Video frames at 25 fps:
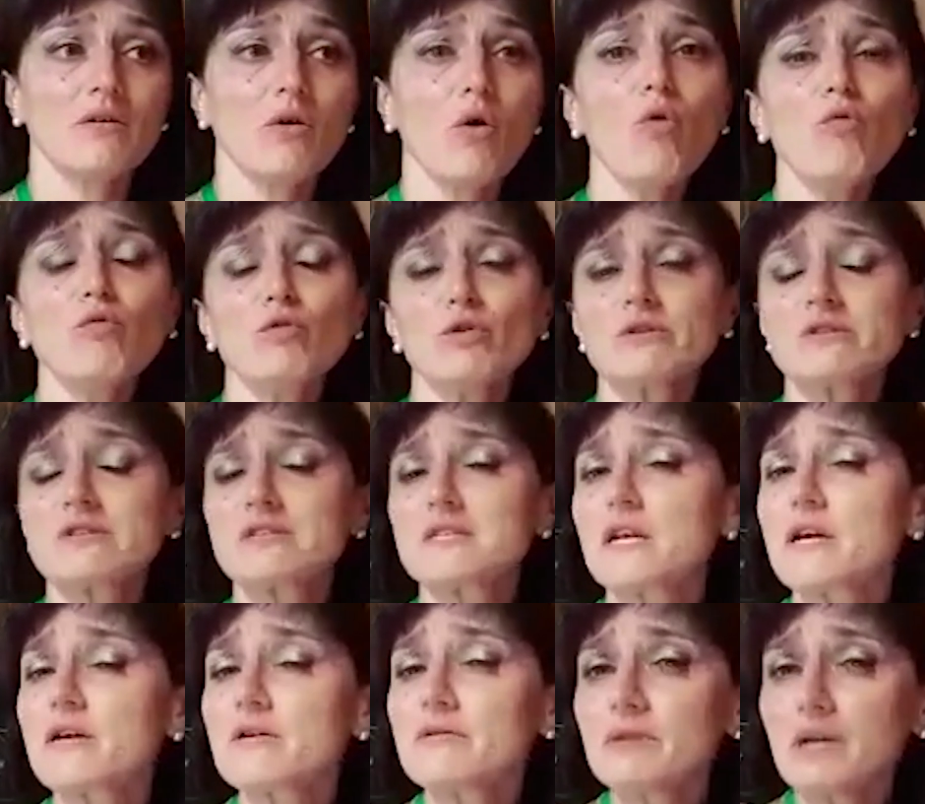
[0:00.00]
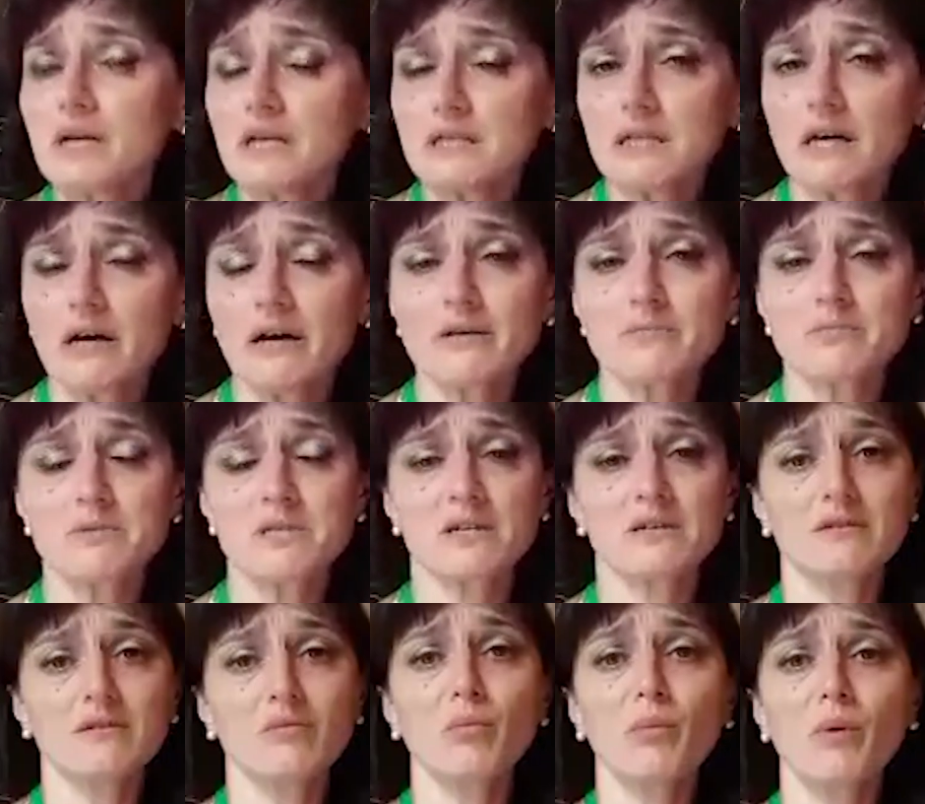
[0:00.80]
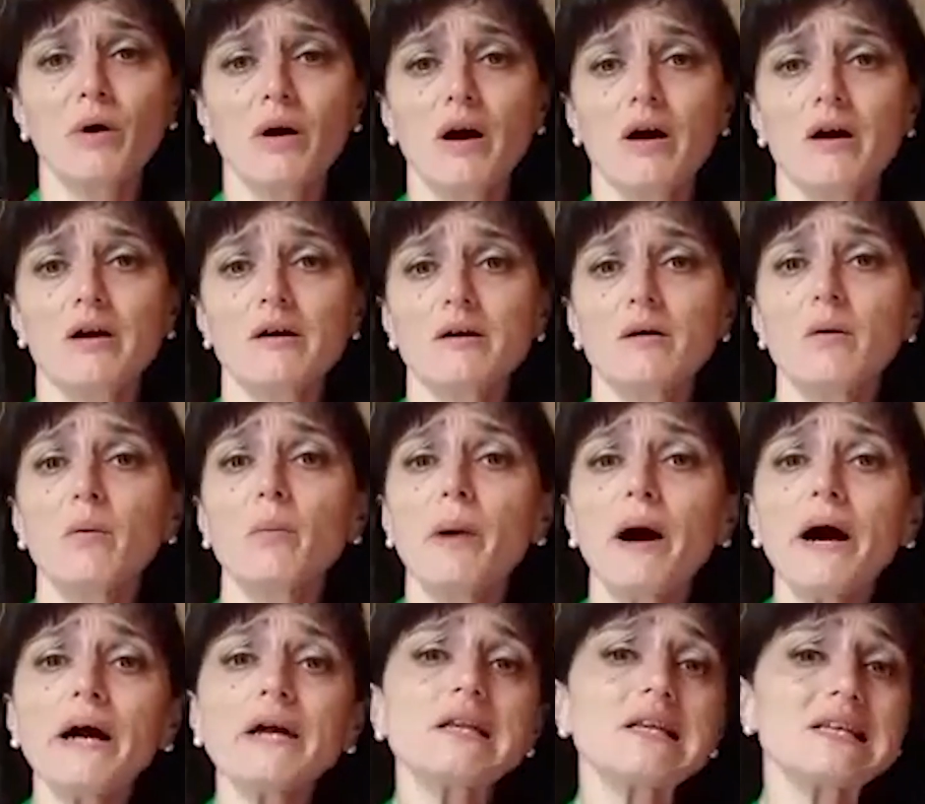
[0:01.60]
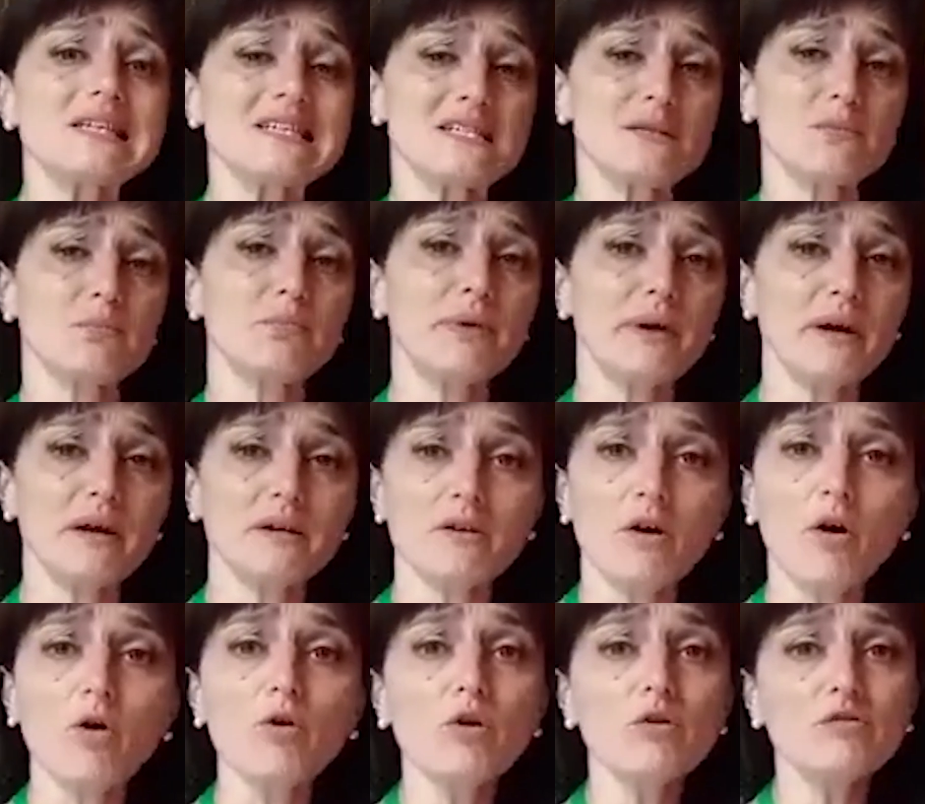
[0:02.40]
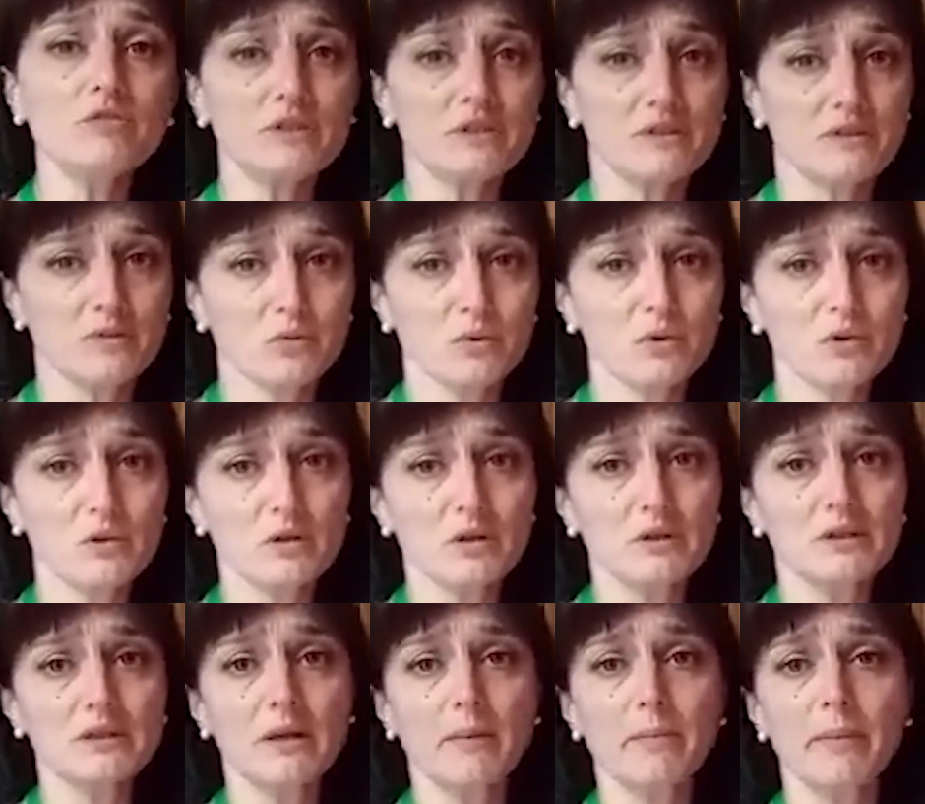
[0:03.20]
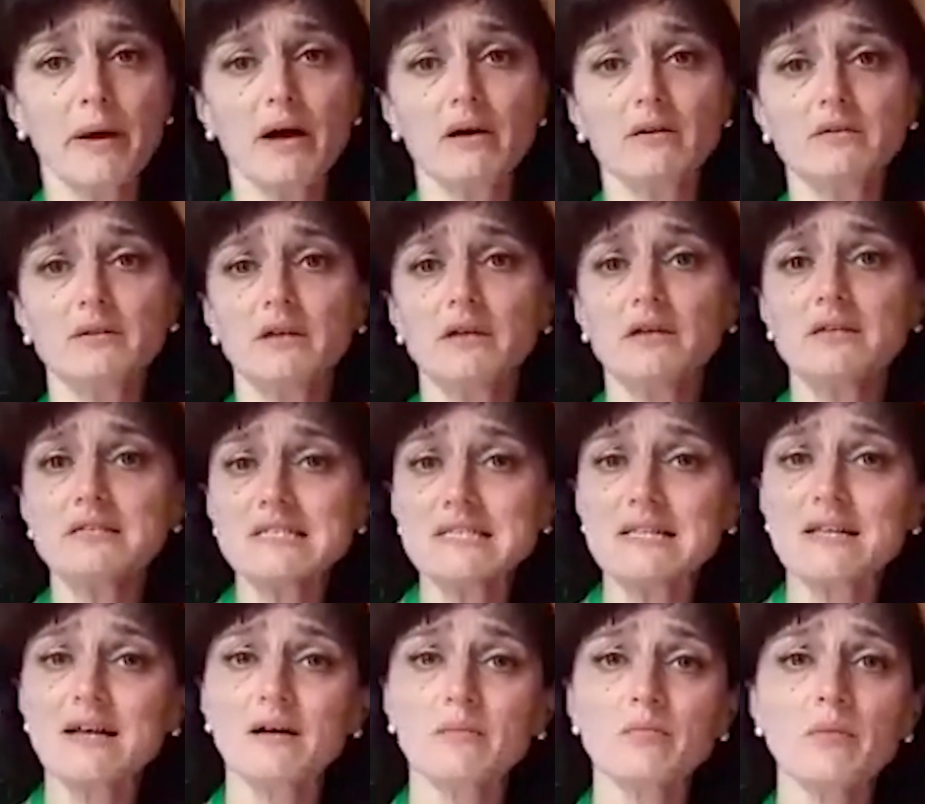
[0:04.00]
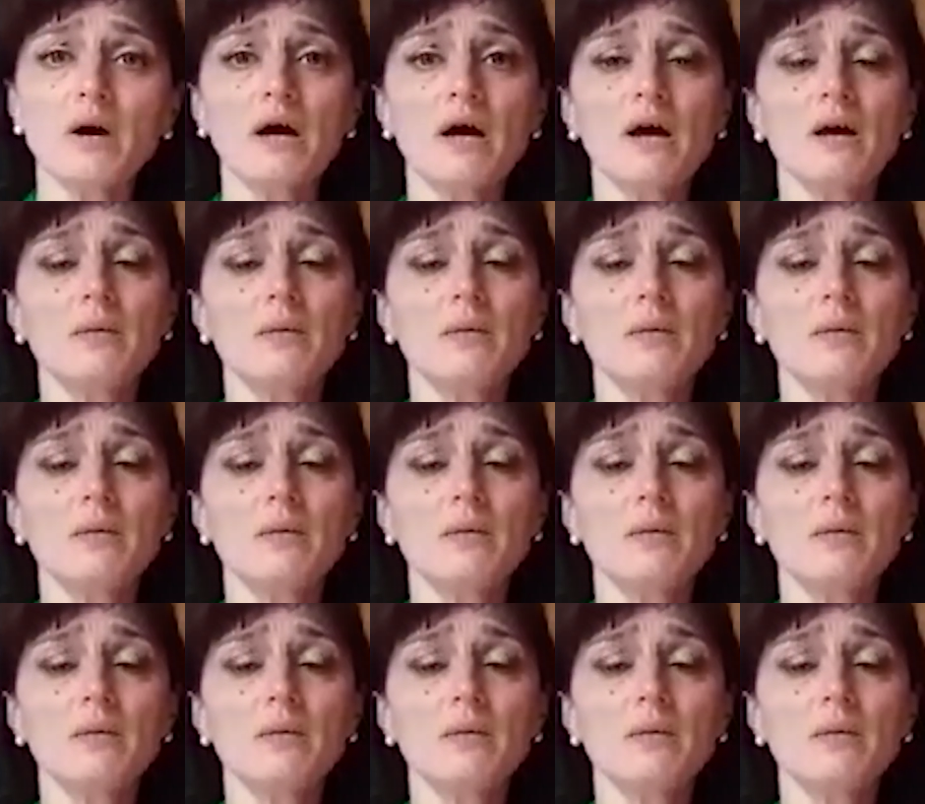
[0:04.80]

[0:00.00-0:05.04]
also stereotypes that are widely spread all over the world about Islam